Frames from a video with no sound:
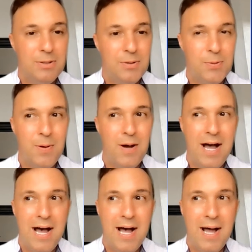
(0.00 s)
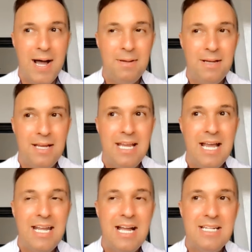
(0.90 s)
So, uh,
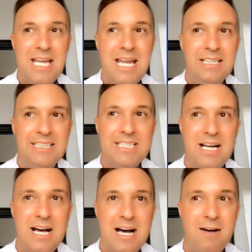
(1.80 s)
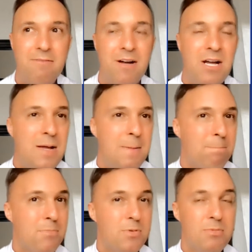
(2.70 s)
getting a taste of
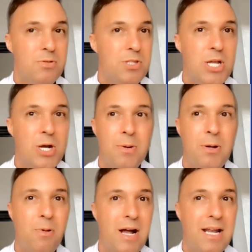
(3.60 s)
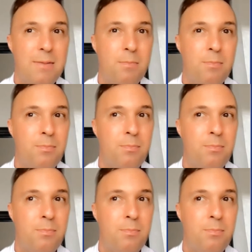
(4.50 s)
knowing what